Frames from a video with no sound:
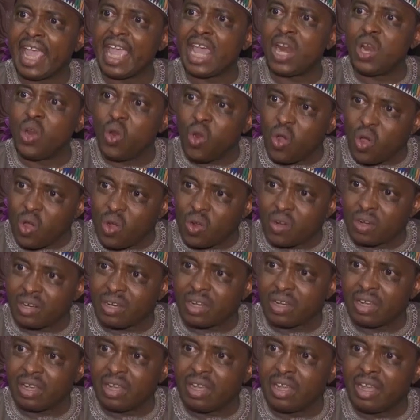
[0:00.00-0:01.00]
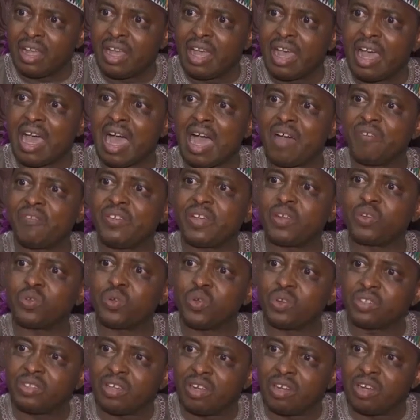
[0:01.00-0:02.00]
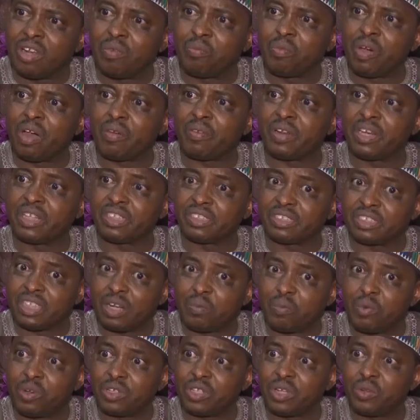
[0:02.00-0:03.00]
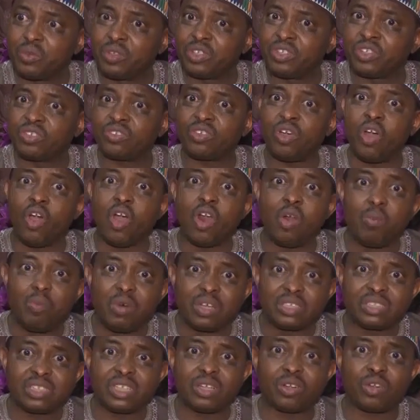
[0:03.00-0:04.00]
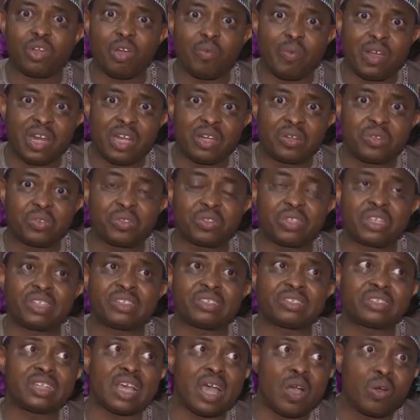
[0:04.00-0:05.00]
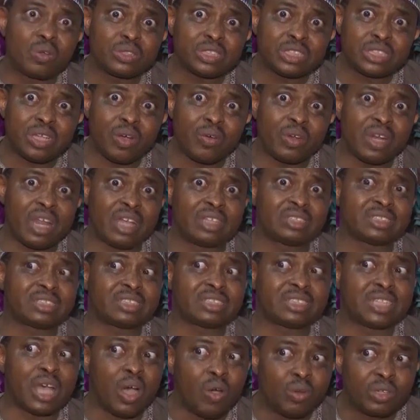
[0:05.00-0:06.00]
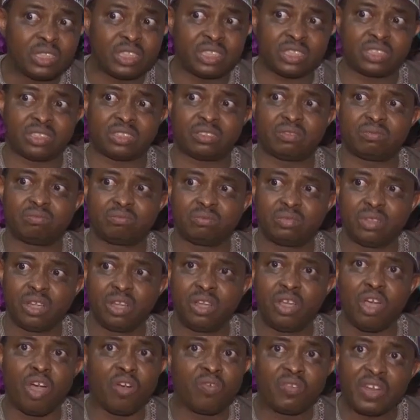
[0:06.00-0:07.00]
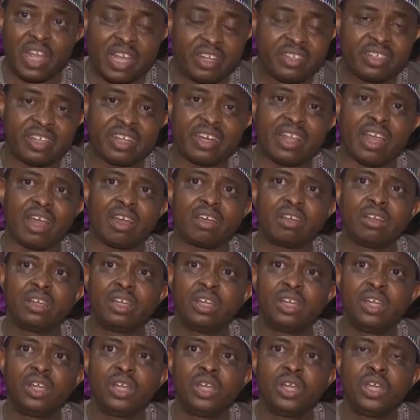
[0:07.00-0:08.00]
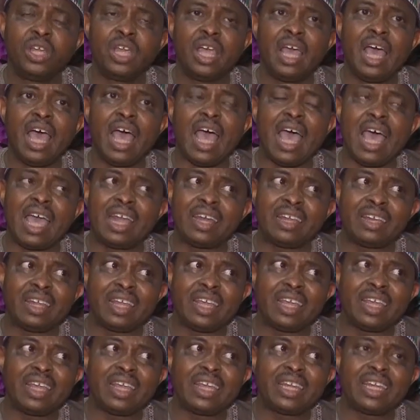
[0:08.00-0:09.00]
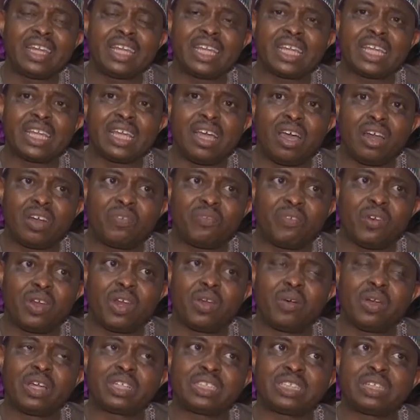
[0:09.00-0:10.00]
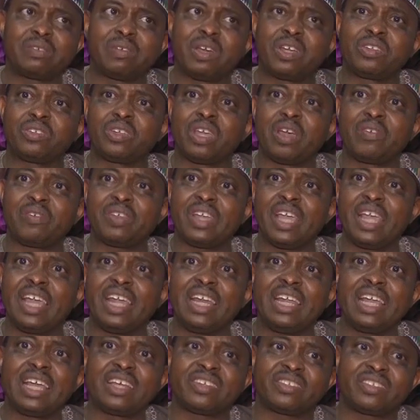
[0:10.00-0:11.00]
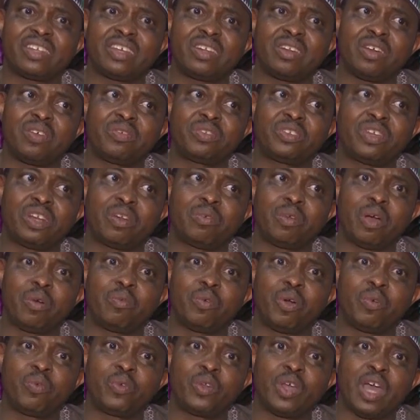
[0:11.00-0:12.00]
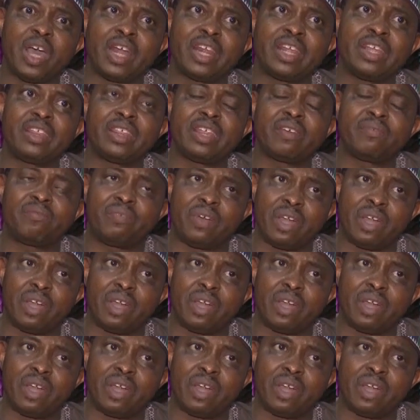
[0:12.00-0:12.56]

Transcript: alone have a total number of registered voters which is almost equivalent to the South, South, and Southeast of Nigeria. And uh, the cult followership, as you have earlier said, of General Muhammadu Buhari, the